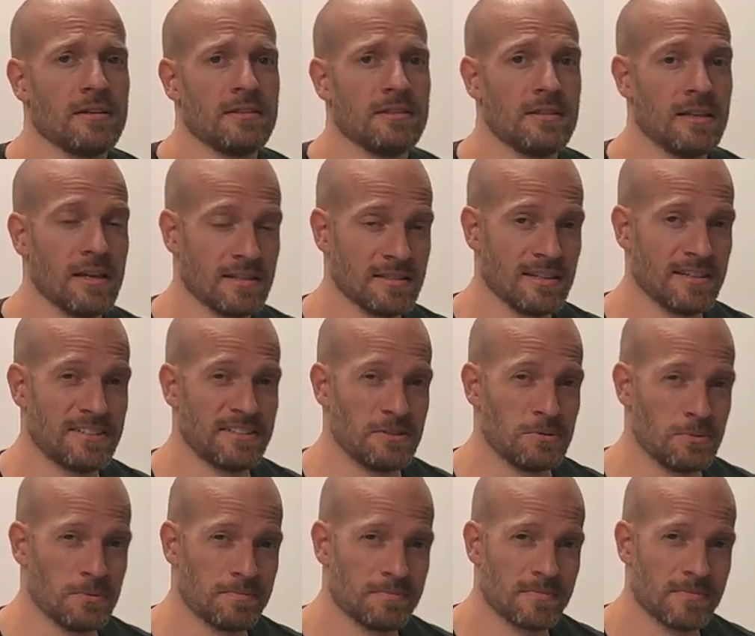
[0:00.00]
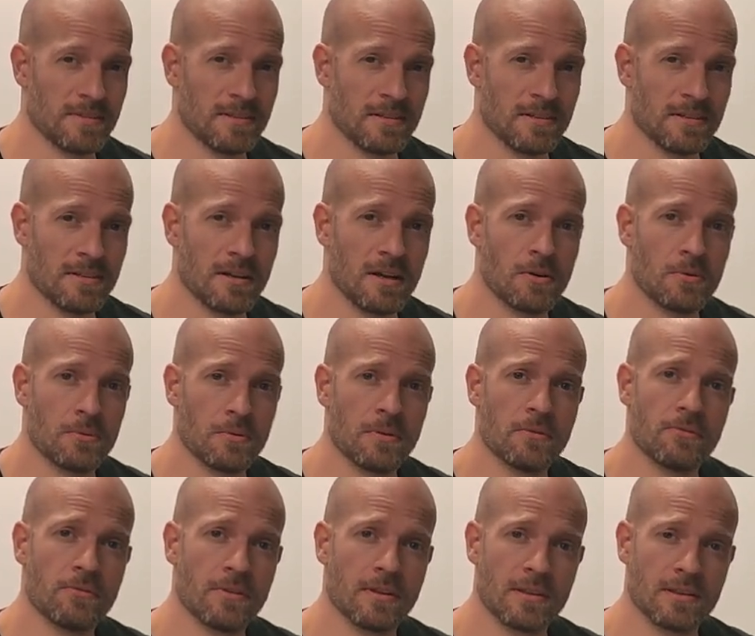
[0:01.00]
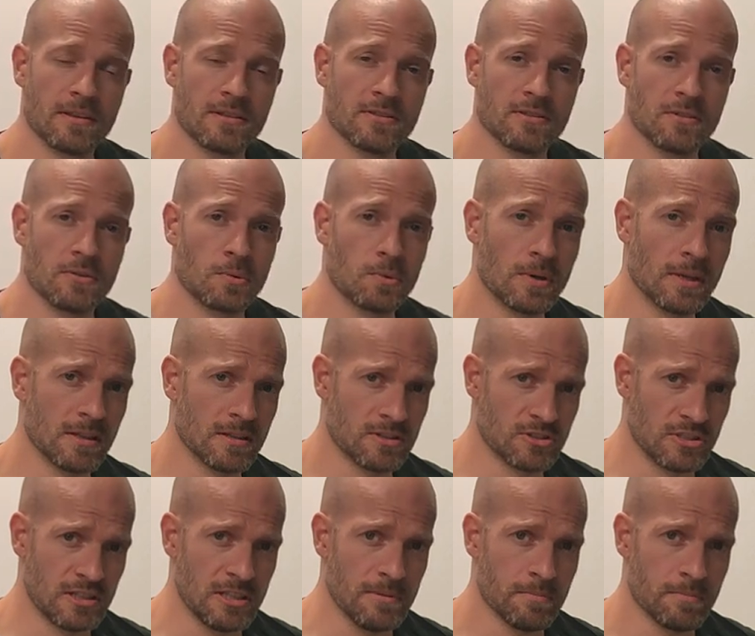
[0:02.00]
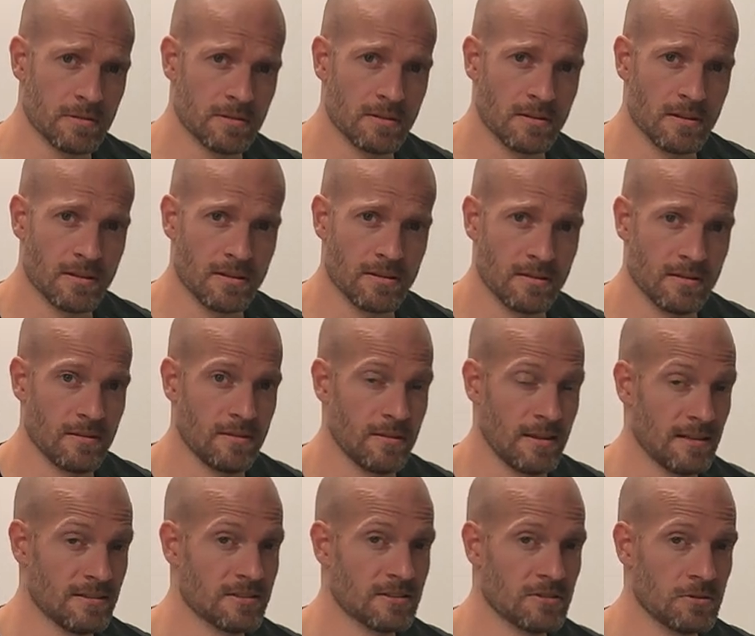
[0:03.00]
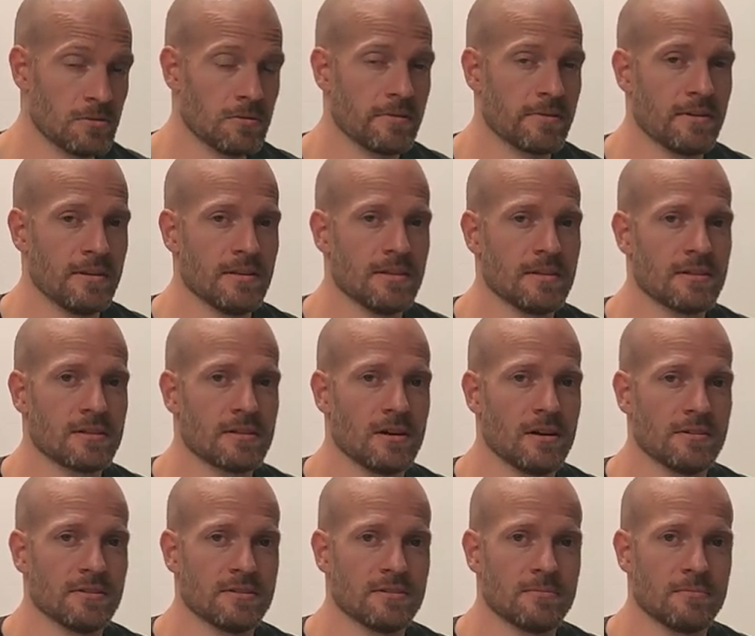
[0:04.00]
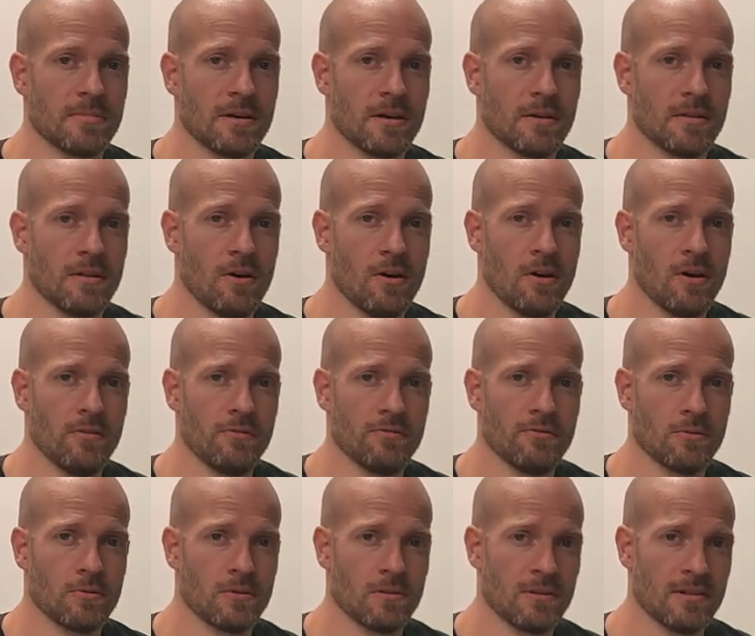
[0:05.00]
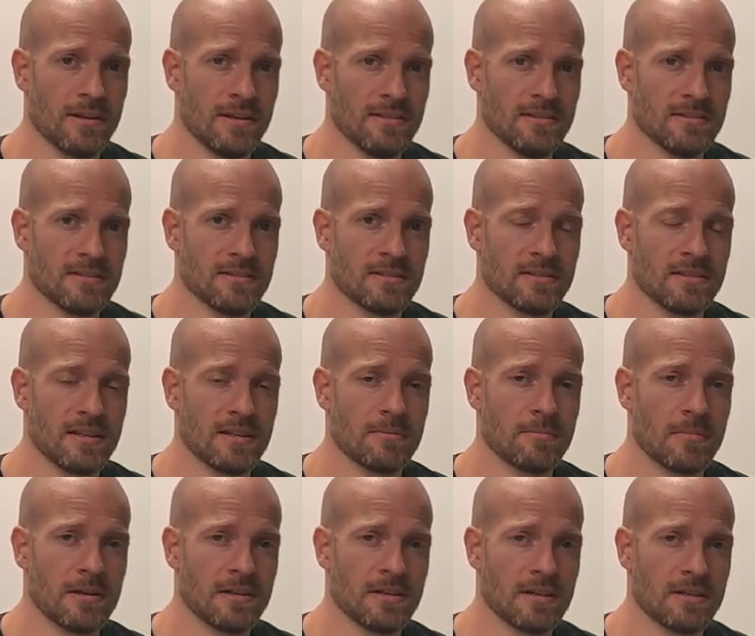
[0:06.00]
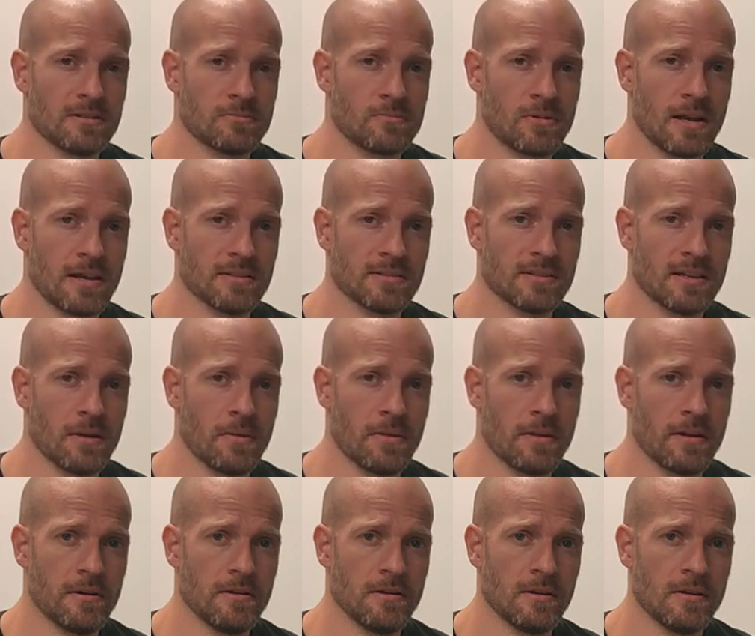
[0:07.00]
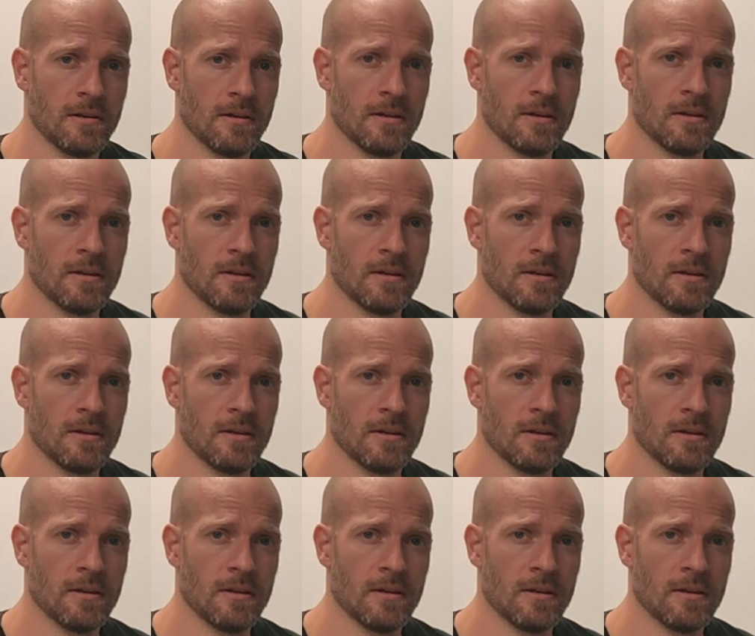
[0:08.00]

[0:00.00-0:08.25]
Yes, I do. I think it's really cheap. That's a good thing. It costs about half or less than many other brands out there.